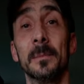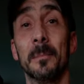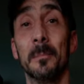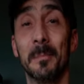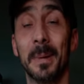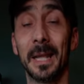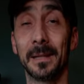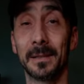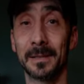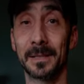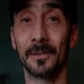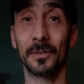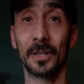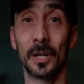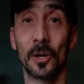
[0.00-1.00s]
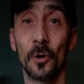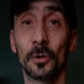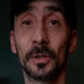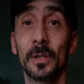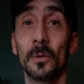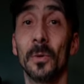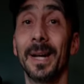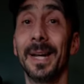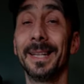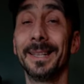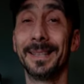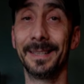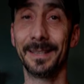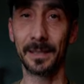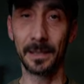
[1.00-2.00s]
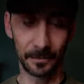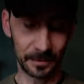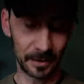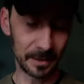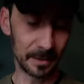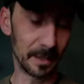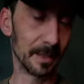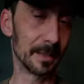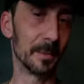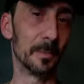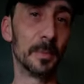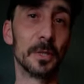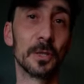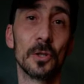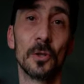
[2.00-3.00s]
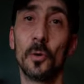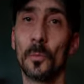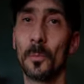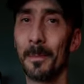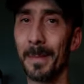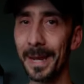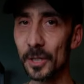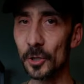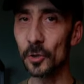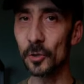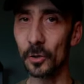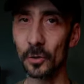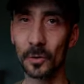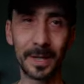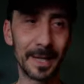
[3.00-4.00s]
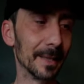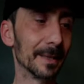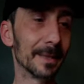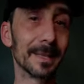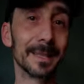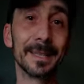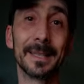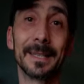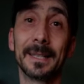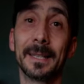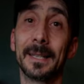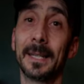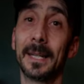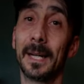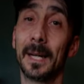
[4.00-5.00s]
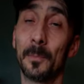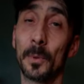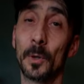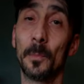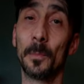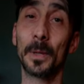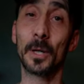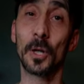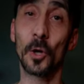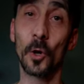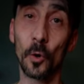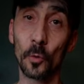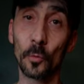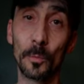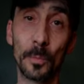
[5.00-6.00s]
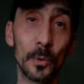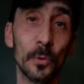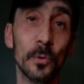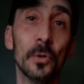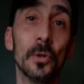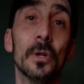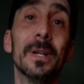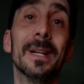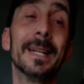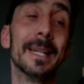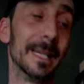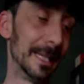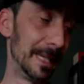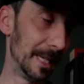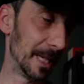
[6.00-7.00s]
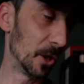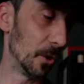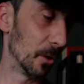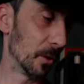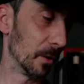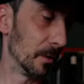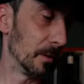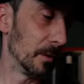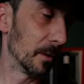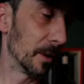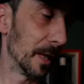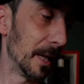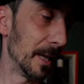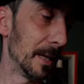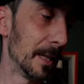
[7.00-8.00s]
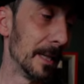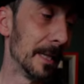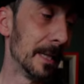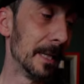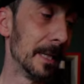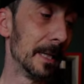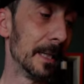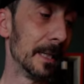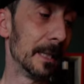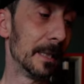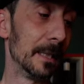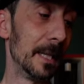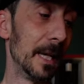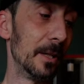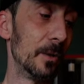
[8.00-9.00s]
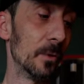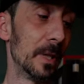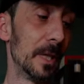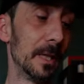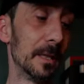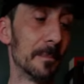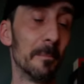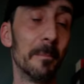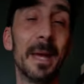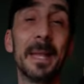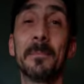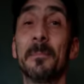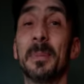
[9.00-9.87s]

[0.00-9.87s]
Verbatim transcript: balance of the cocktail and the idea of this recipe. So make sure you get a proper cold brew liqueur, okay? Then you need Menthe